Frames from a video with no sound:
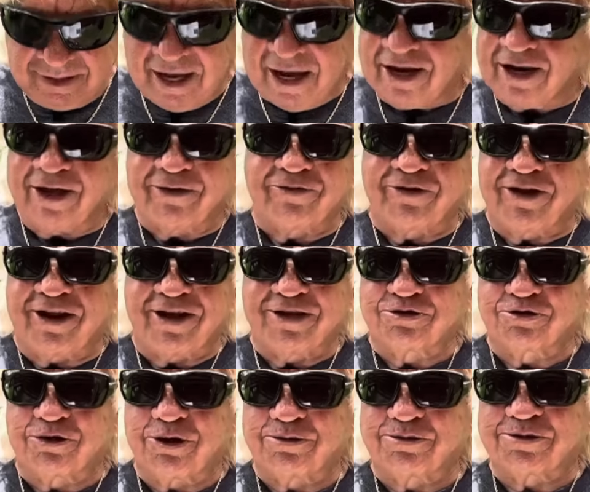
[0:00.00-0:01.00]
I love
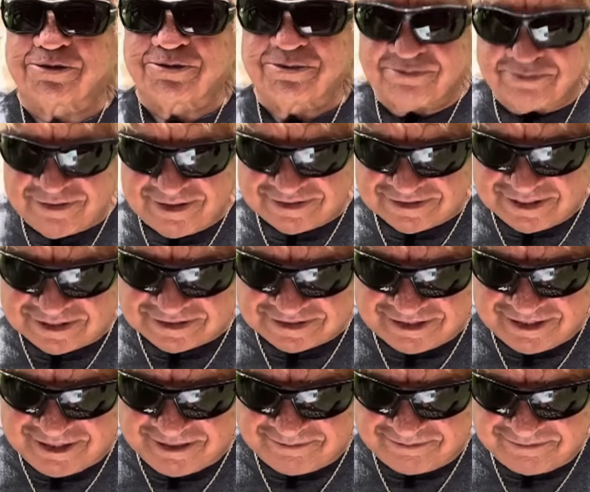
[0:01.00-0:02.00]
today's scripture. As I
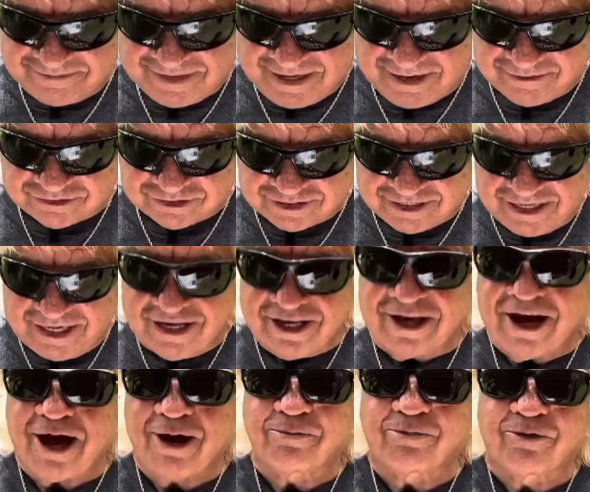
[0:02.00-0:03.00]
said, I've seen
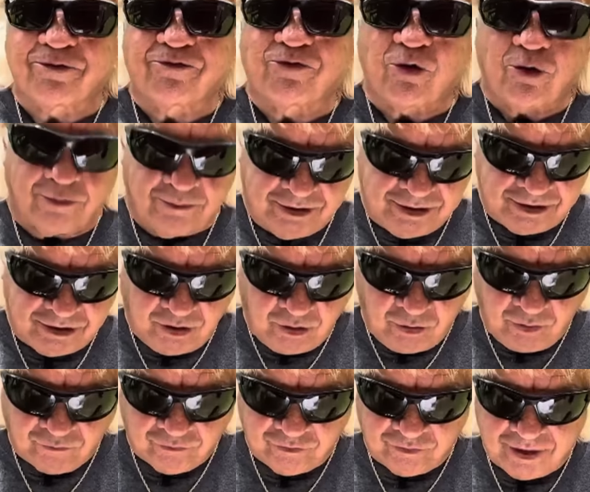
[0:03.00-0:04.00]
God perform it
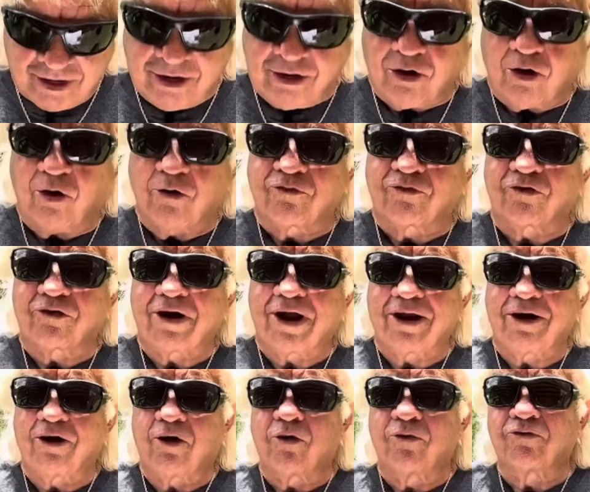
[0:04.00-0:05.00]
over and over
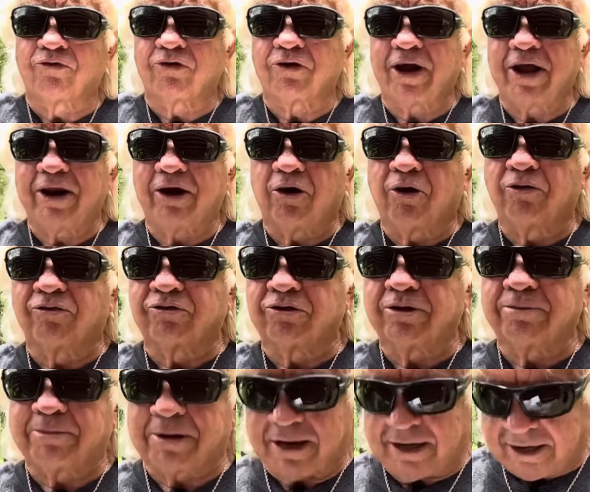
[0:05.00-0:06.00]
and over and over
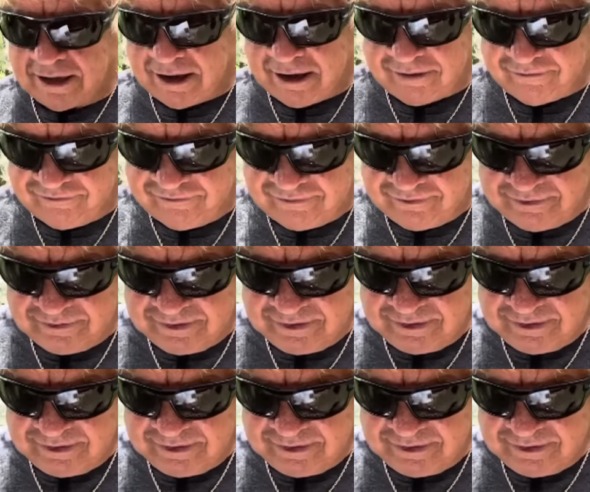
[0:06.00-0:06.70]
in my life.